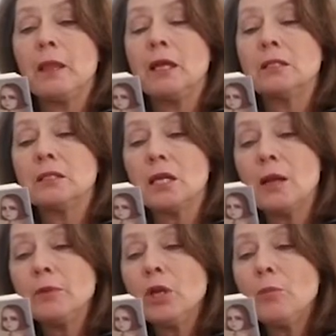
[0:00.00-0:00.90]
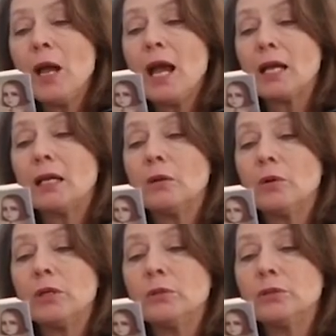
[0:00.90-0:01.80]
It's time to go back. I
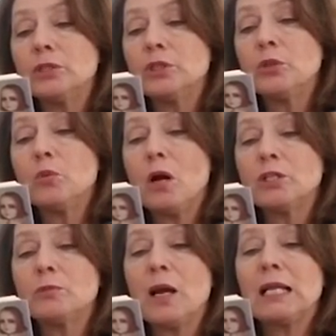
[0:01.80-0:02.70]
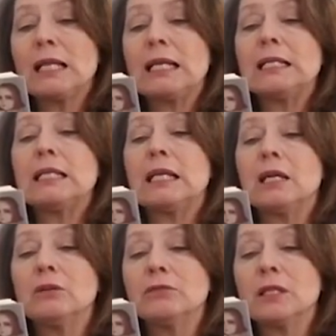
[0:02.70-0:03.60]
wanted you to watch my landing
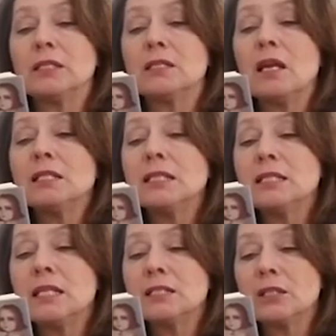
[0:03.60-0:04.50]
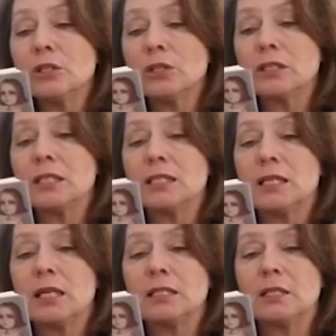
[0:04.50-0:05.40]
carefully. It's not as easy as it looks, he
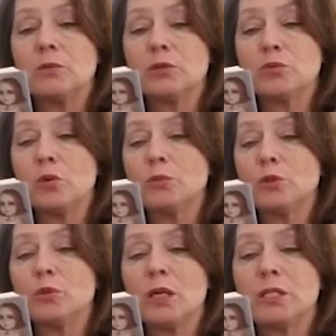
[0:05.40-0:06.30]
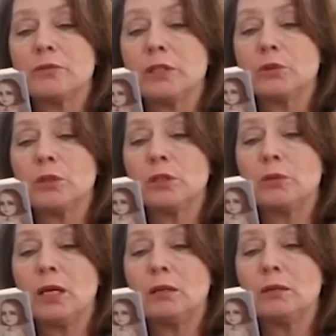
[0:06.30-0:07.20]
said as he swooped gracefully toward the
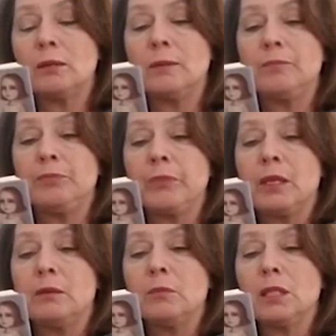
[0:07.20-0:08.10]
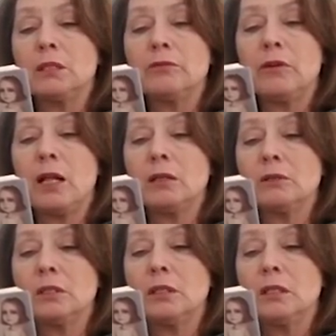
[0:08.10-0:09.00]
ground. Melinda
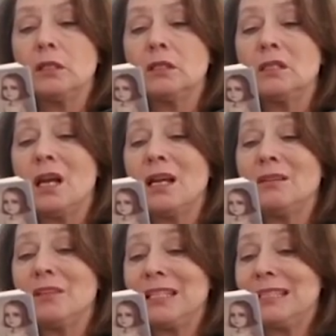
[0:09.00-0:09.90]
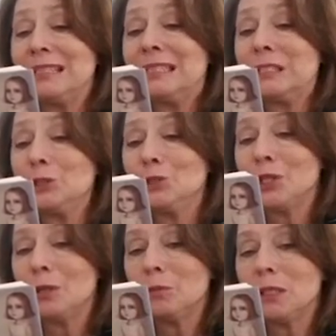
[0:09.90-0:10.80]
followed, diving a little too
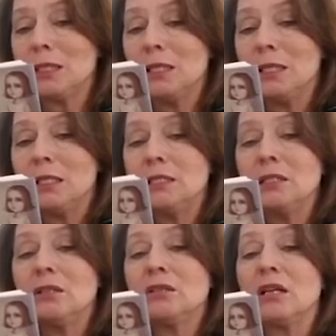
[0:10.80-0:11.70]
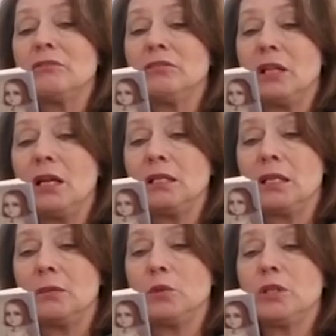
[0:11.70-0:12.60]
sharply. It didn't look like flying
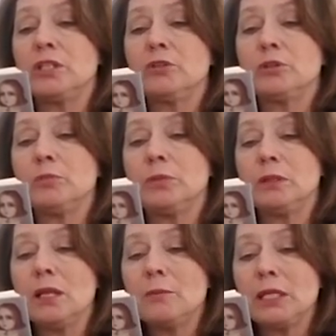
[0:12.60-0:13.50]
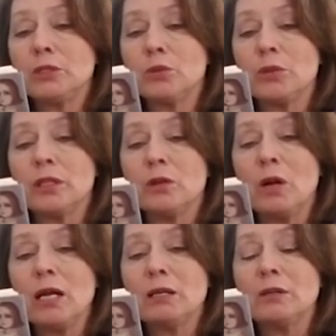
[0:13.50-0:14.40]
anymore as she was plummeting toward the
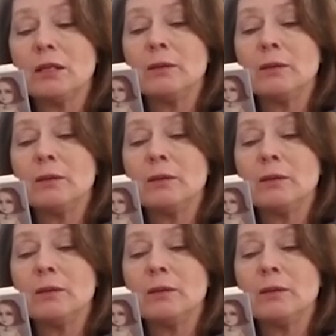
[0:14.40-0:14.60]
ground.